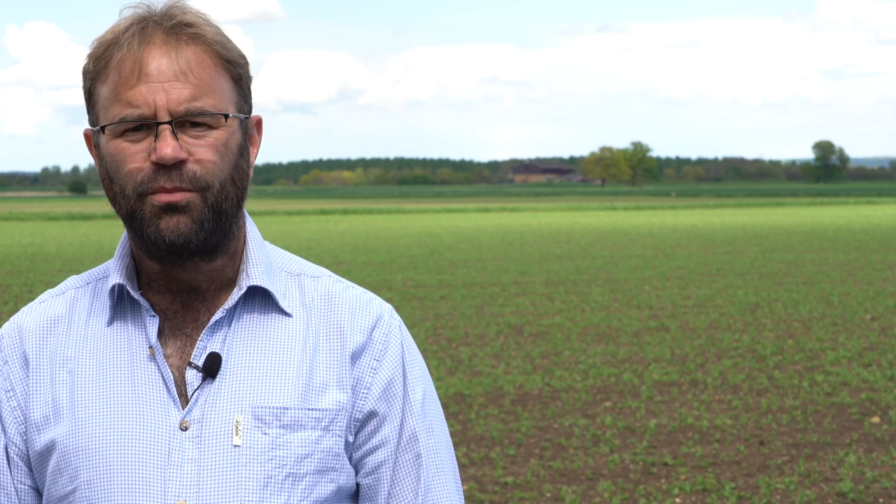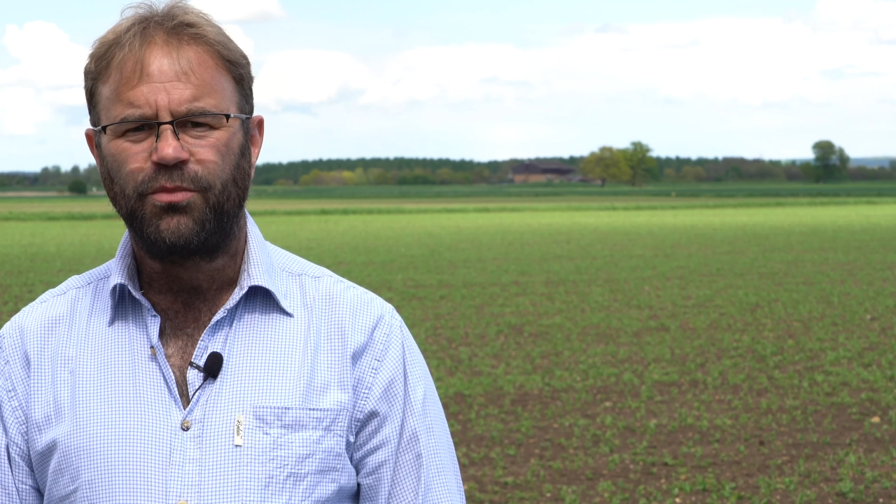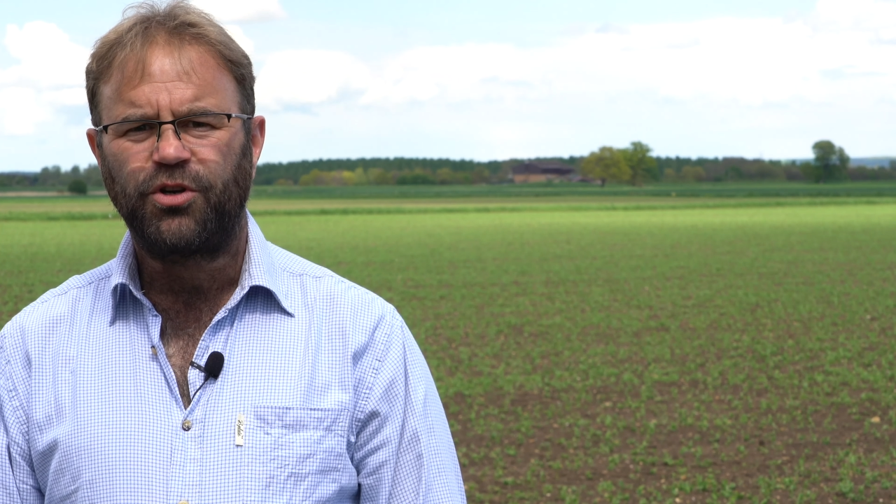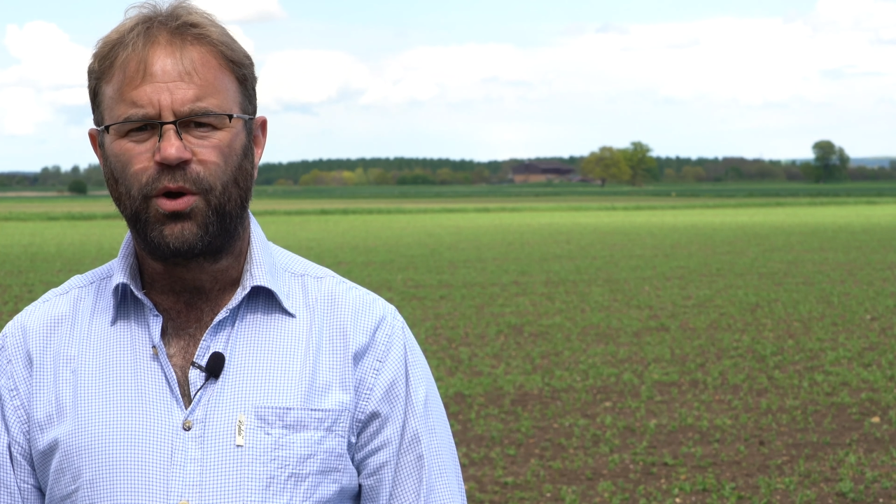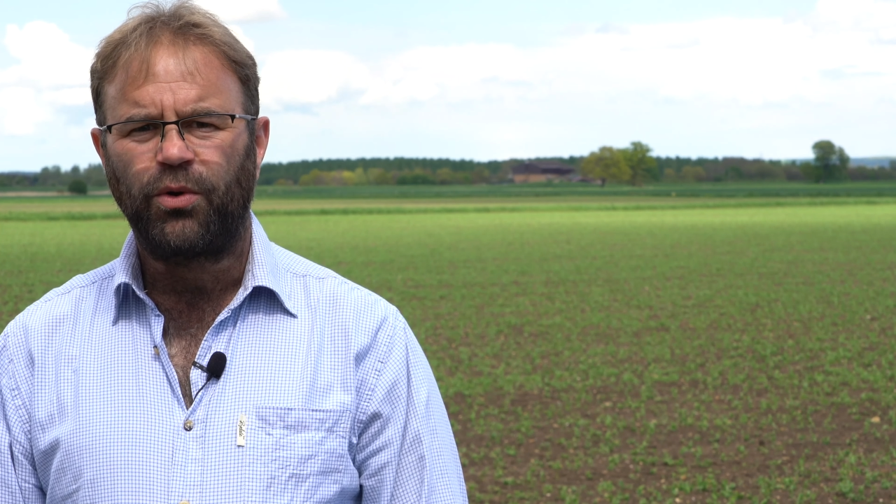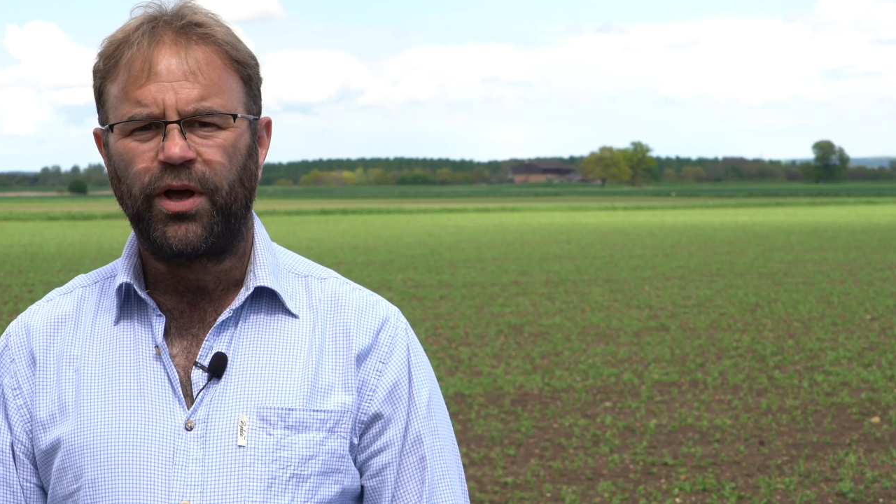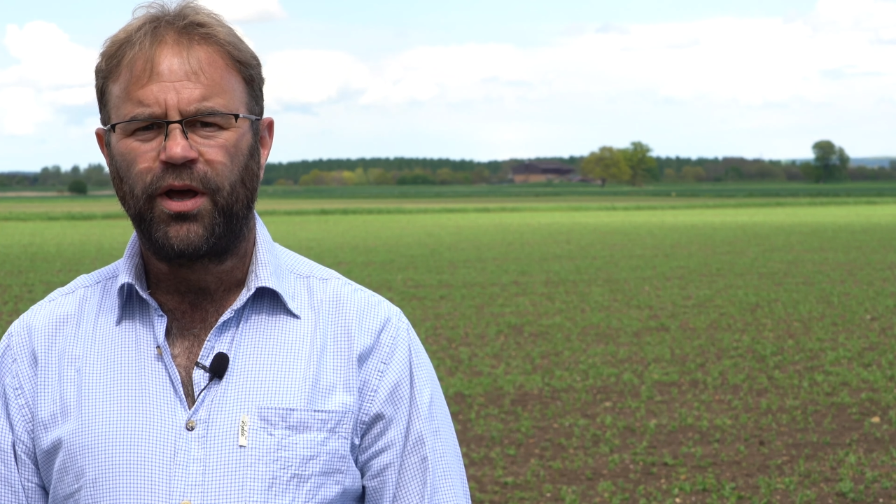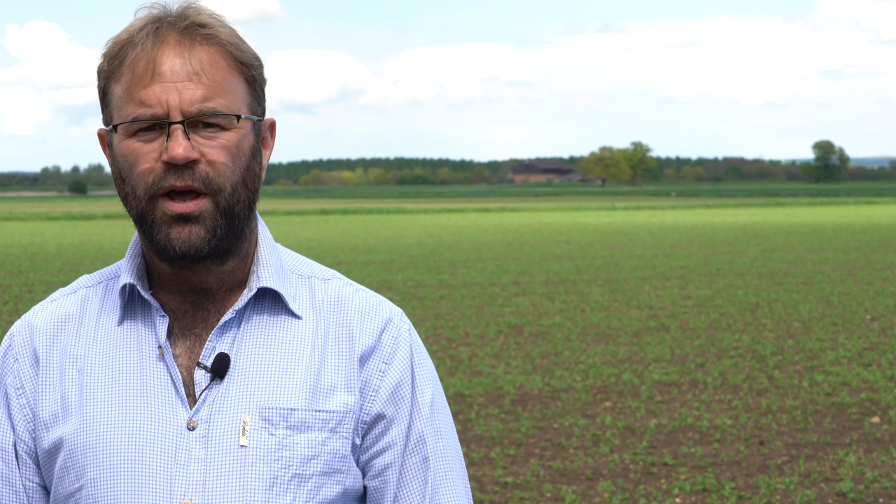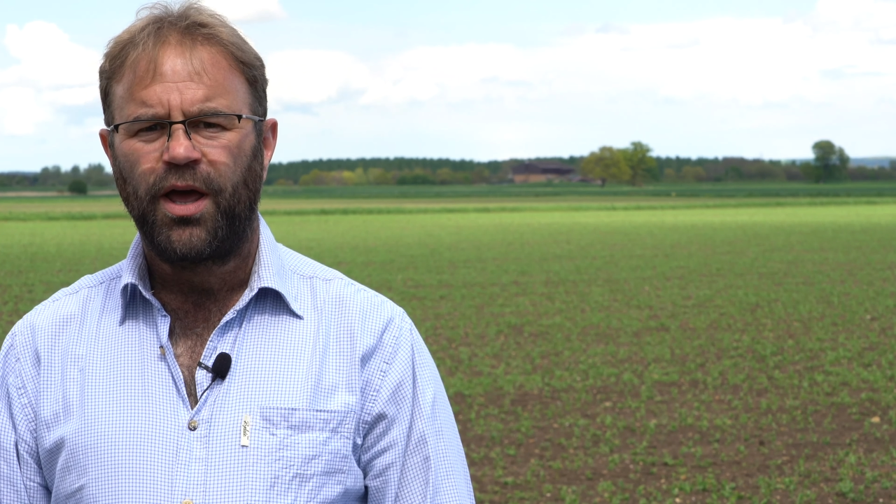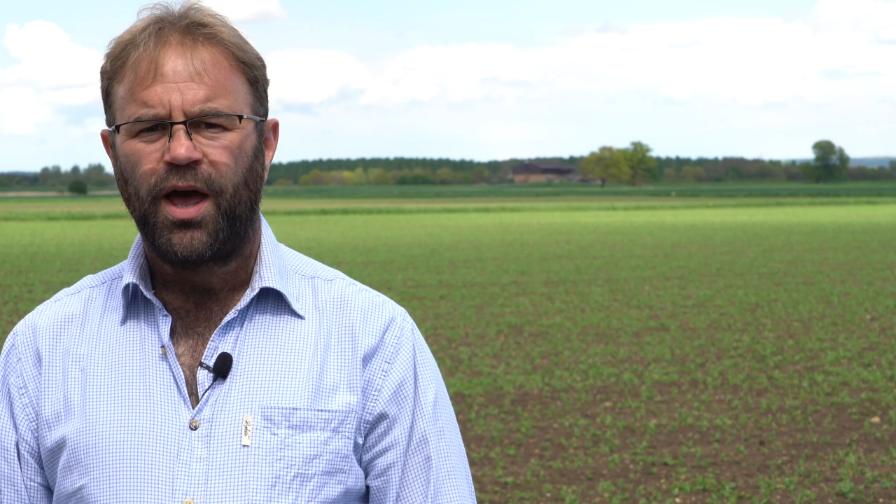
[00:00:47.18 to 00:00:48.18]

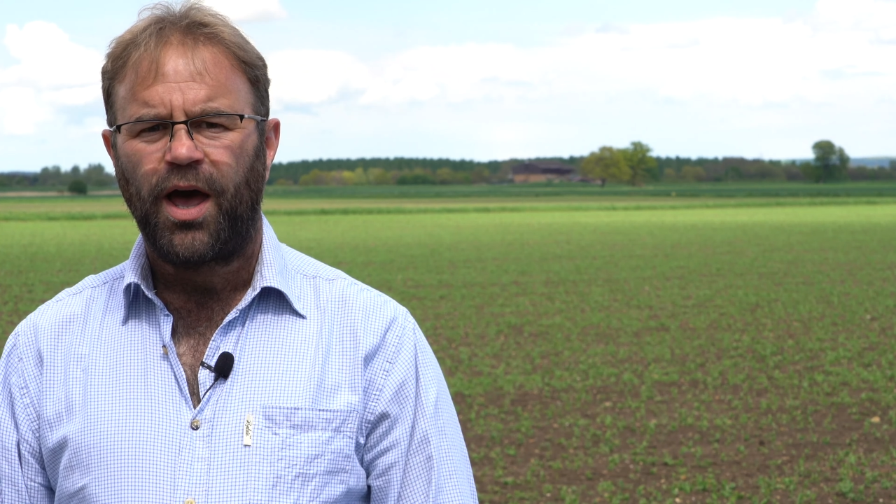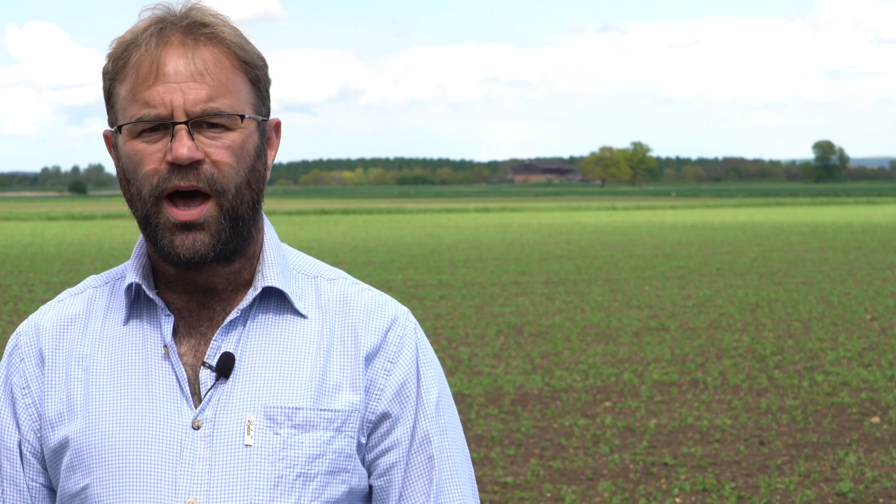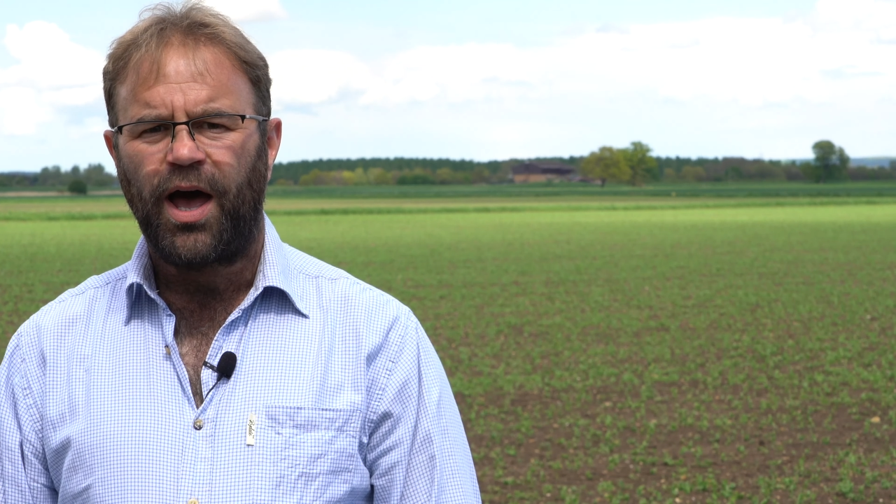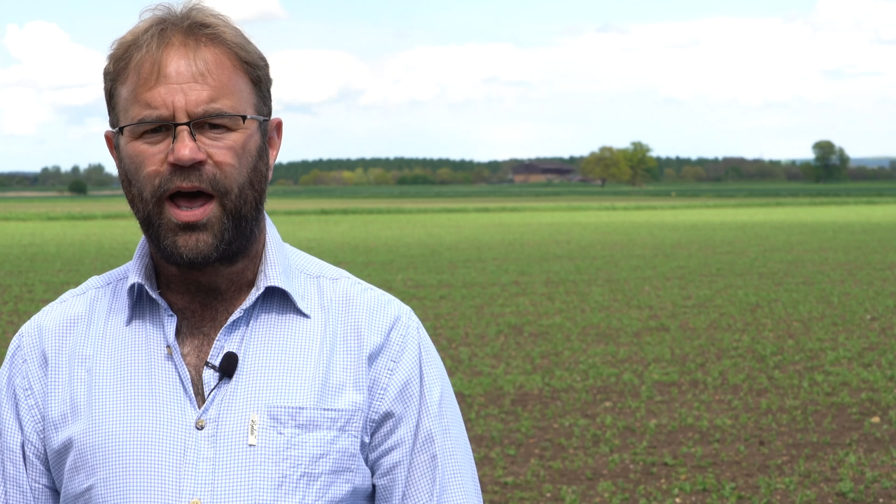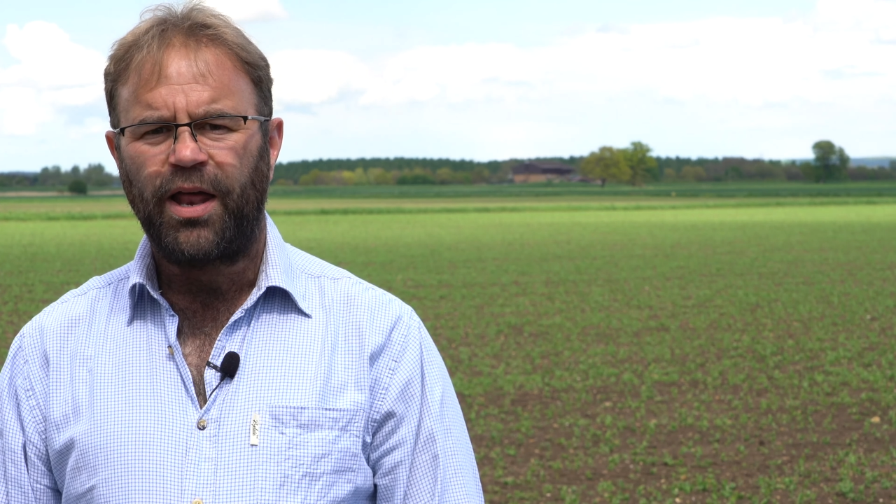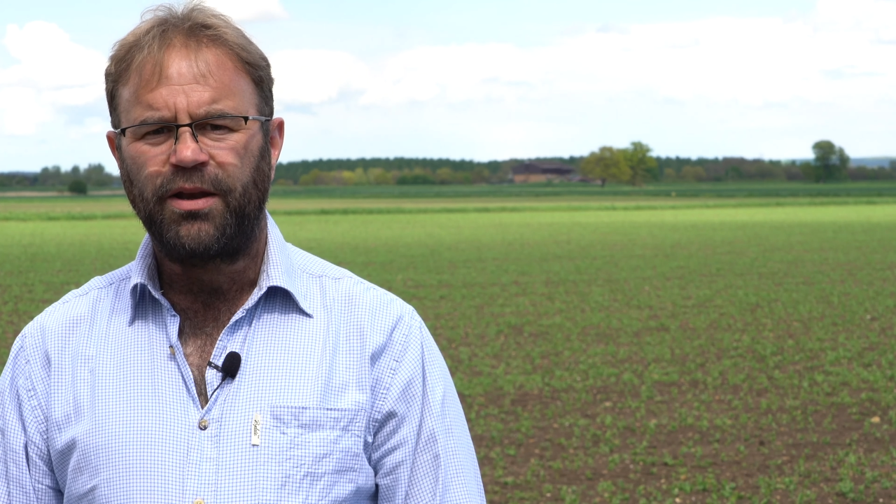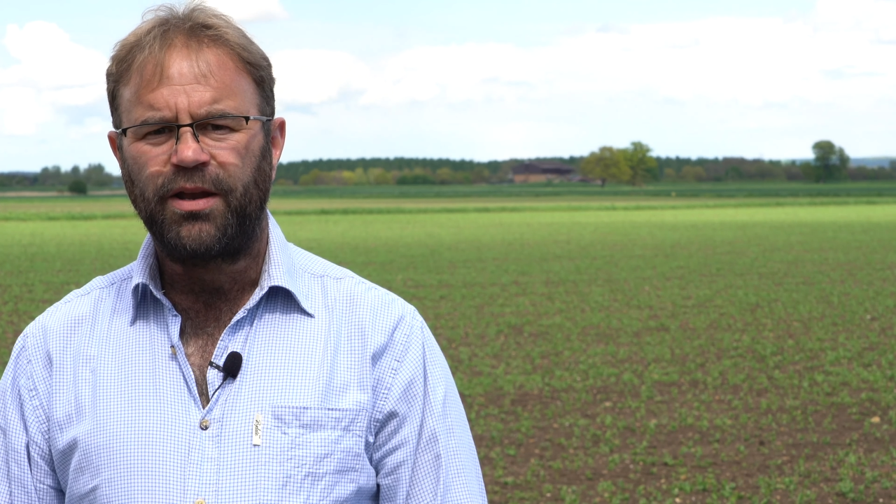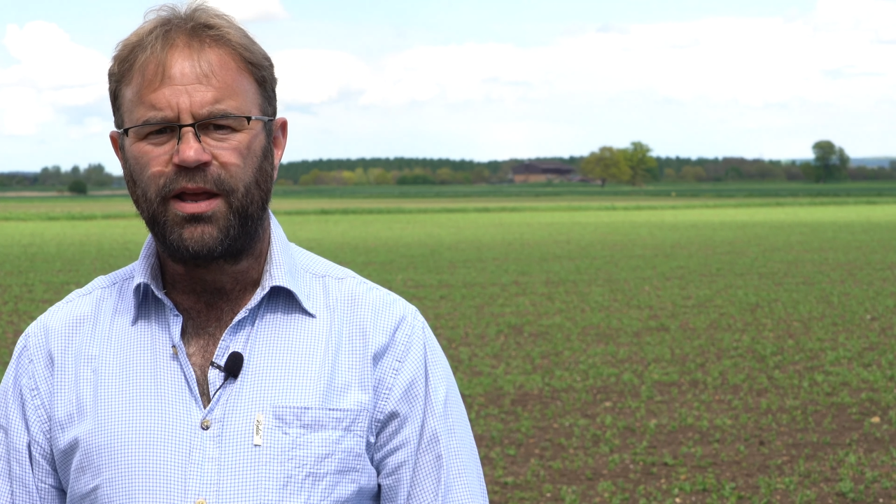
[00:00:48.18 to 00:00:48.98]
shoulder, and